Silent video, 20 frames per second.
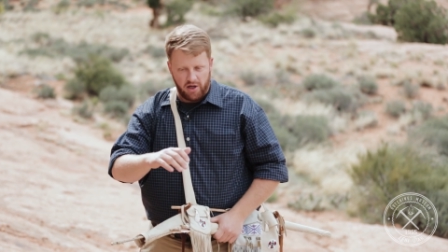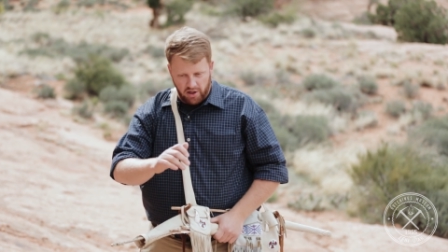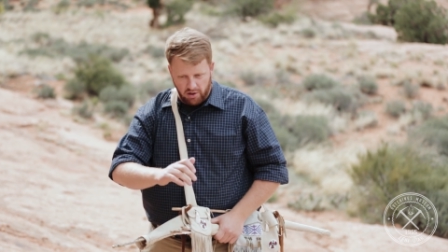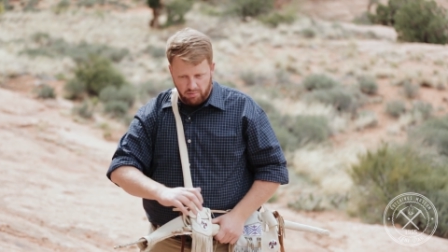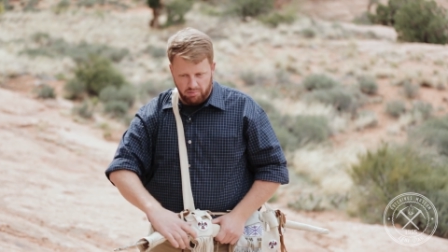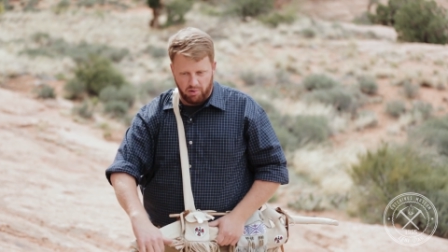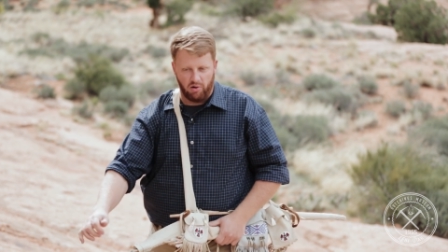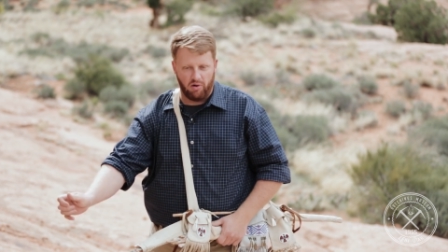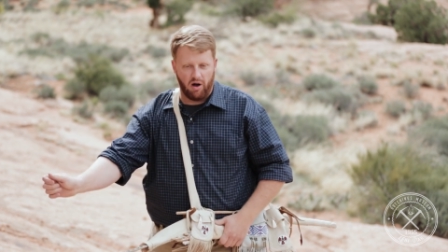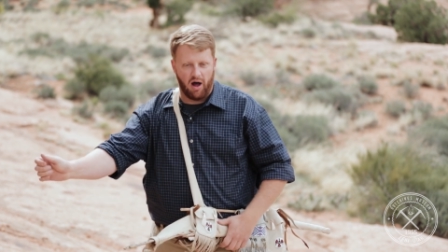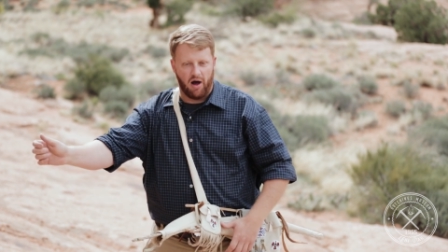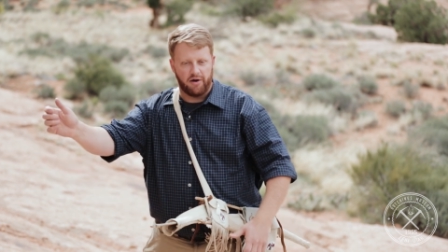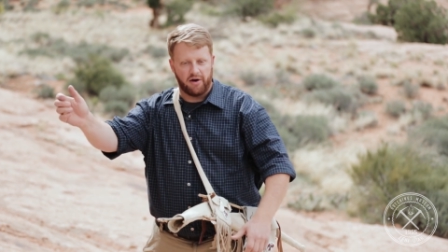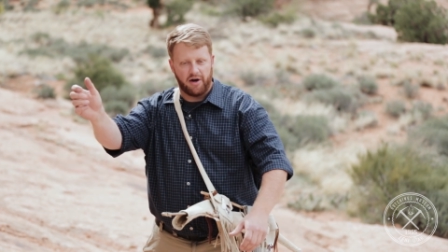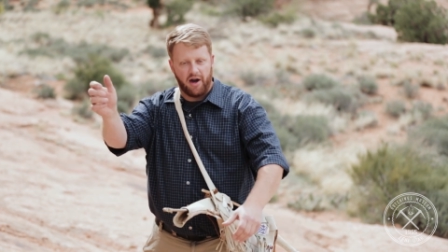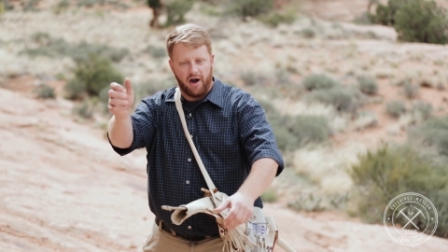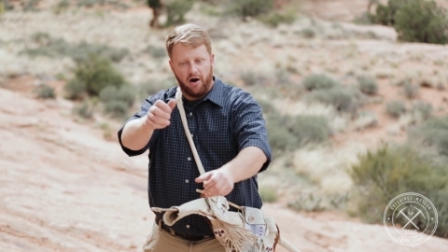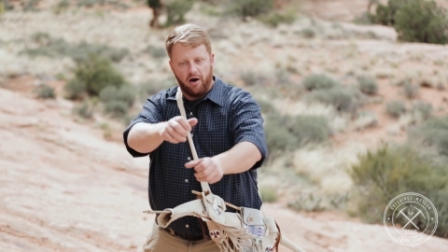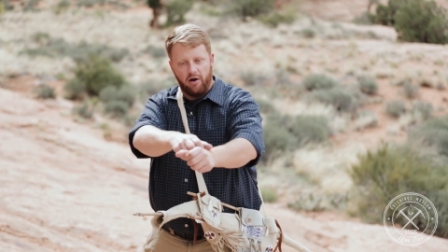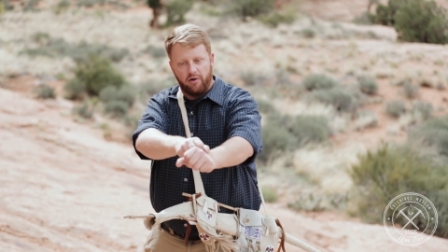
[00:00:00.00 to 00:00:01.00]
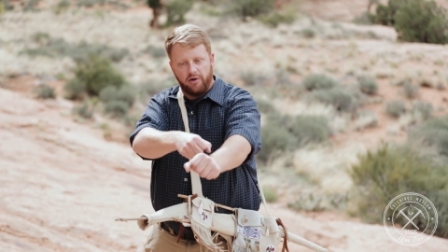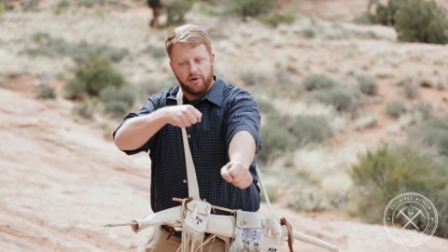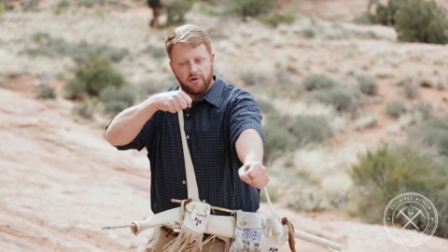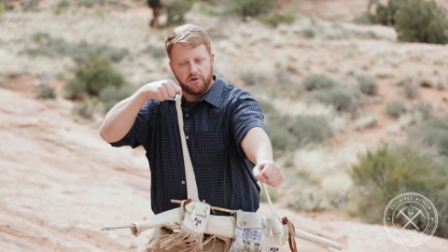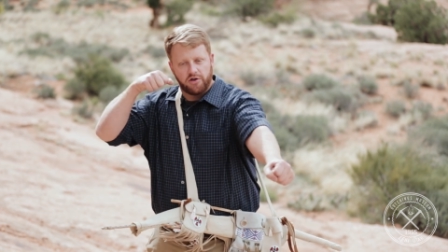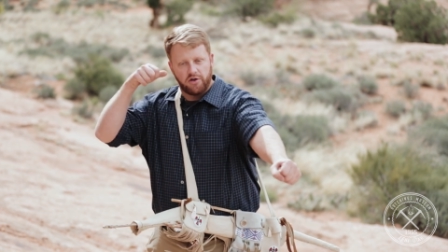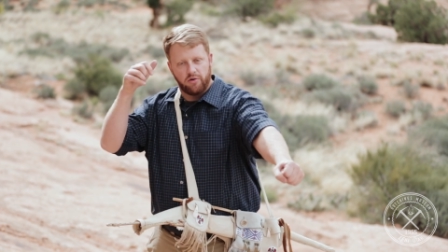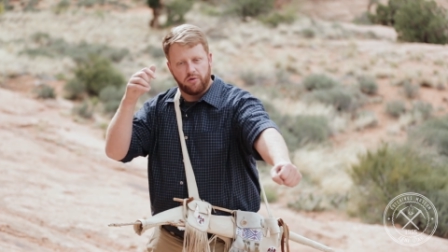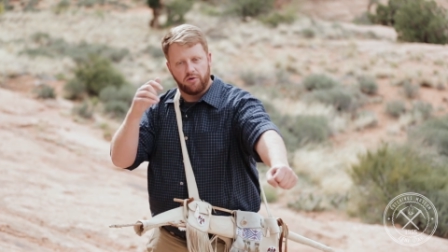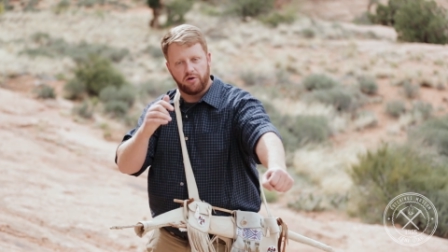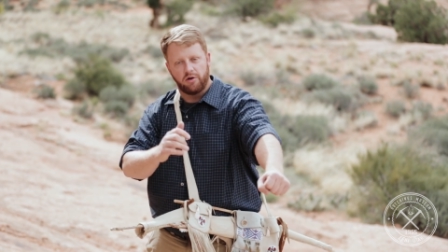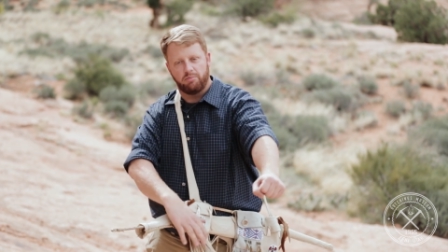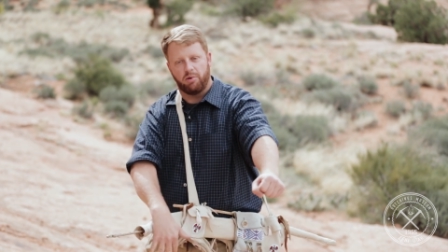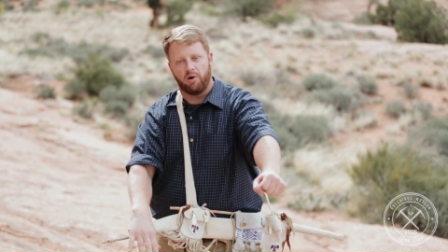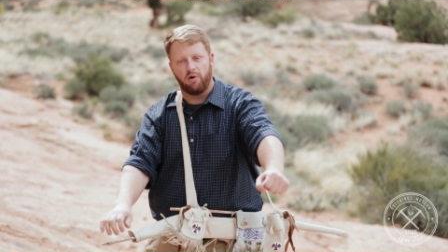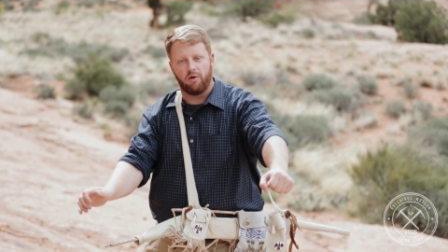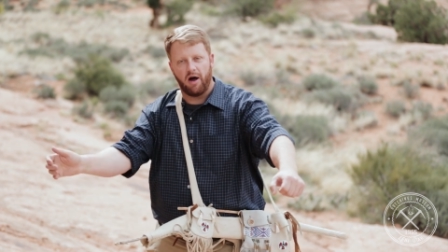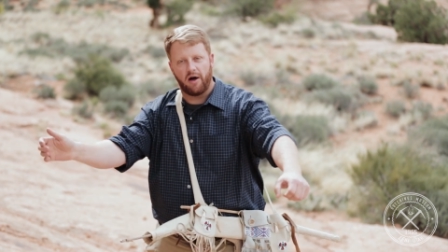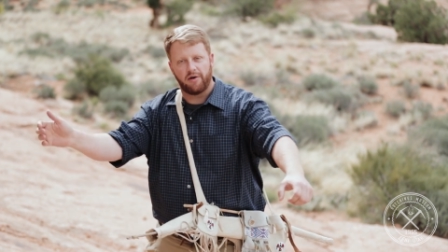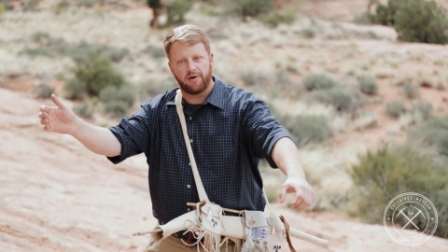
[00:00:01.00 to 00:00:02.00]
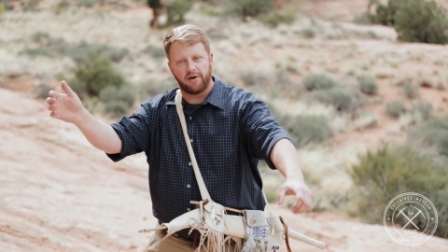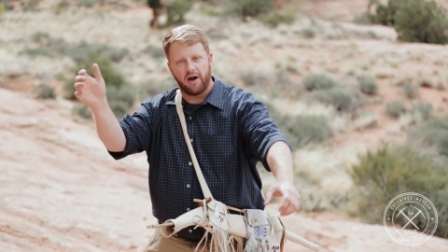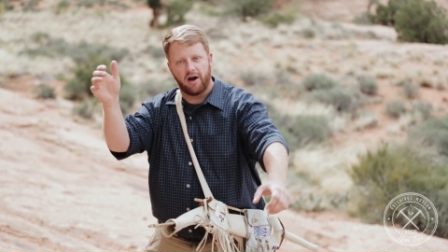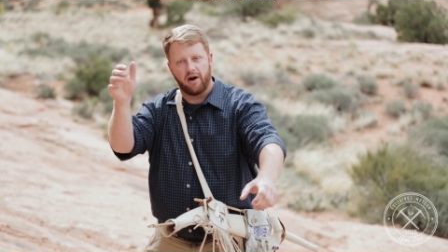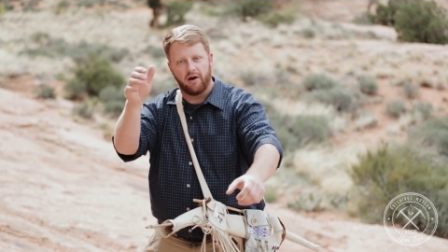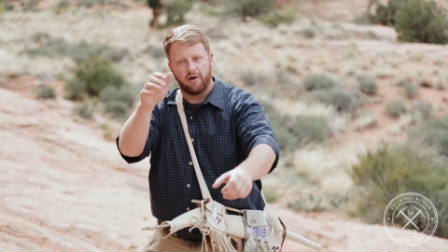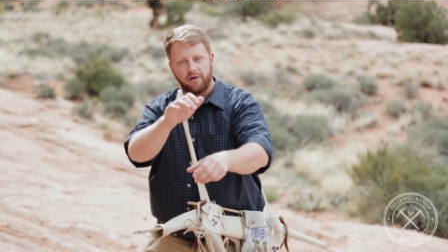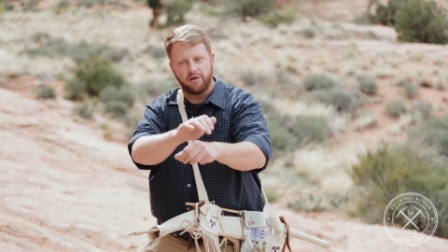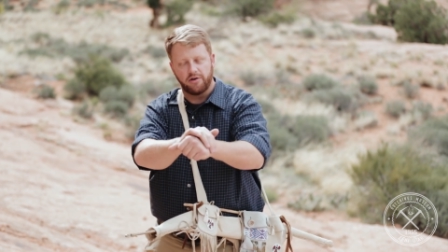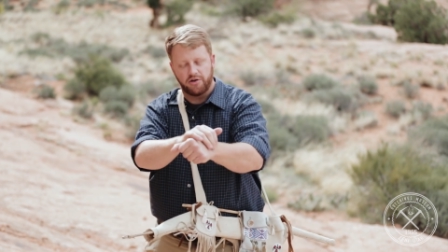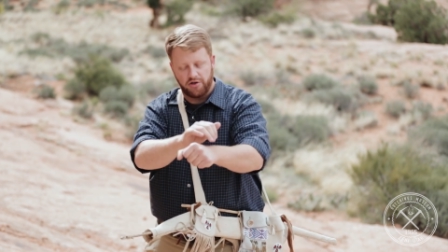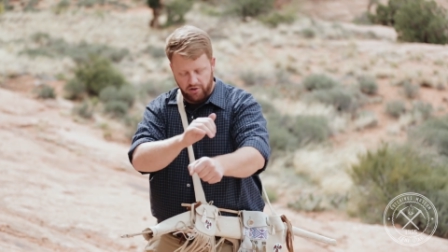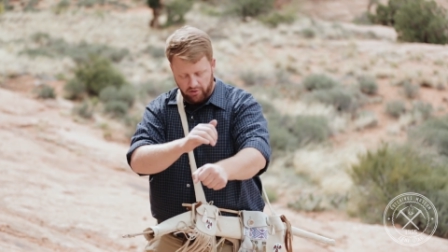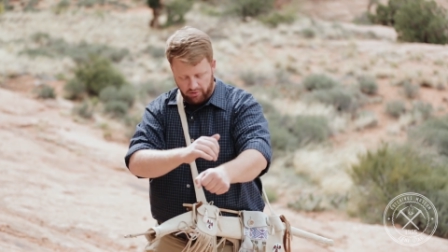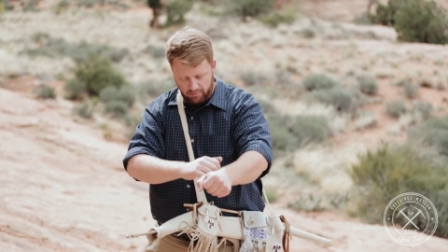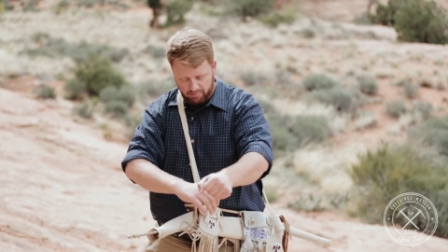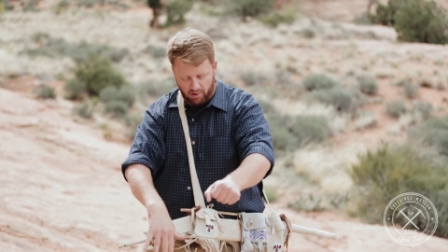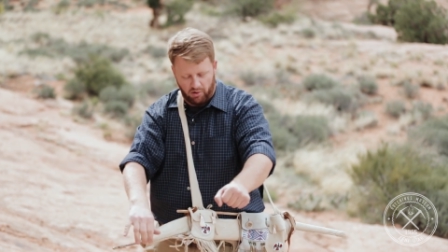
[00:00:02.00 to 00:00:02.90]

You pull out an arrow, you shoot. You pull out an arrow, you shoot.